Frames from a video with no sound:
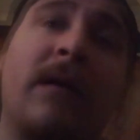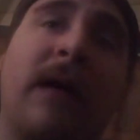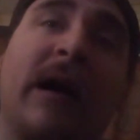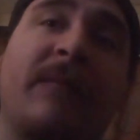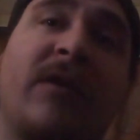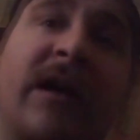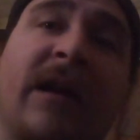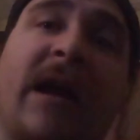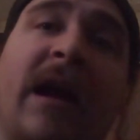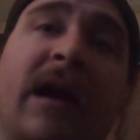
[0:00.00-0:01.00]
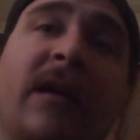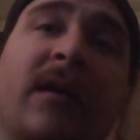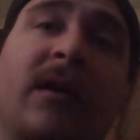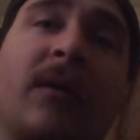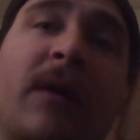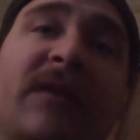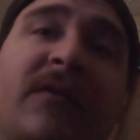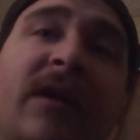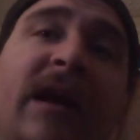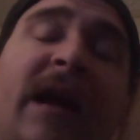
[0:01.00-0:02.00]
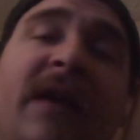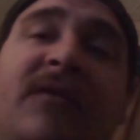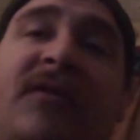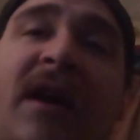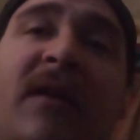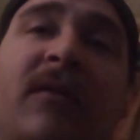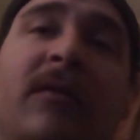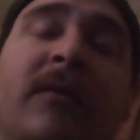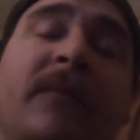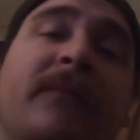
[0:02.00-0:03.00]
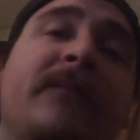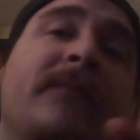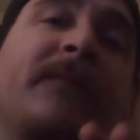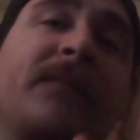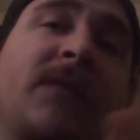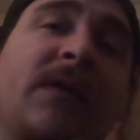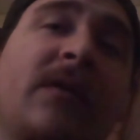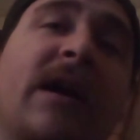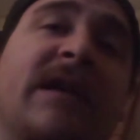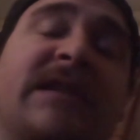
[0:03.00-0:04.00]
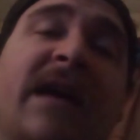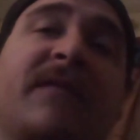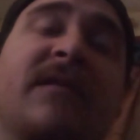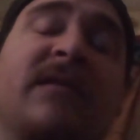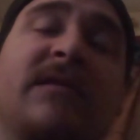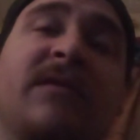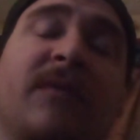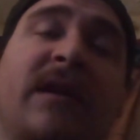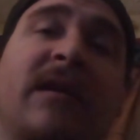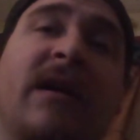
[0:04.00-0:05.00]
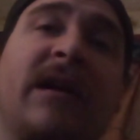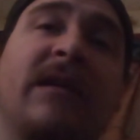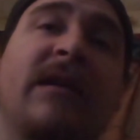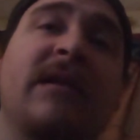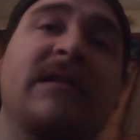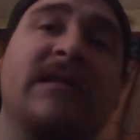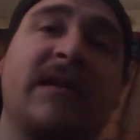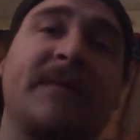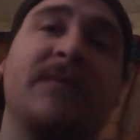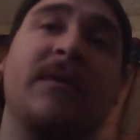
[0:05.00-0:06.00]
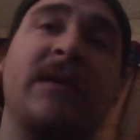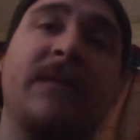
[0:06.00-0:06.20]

I'm Tricky Kane. You're watching Tricky Kane's channel. You guys have a sweet night and sleep sweet.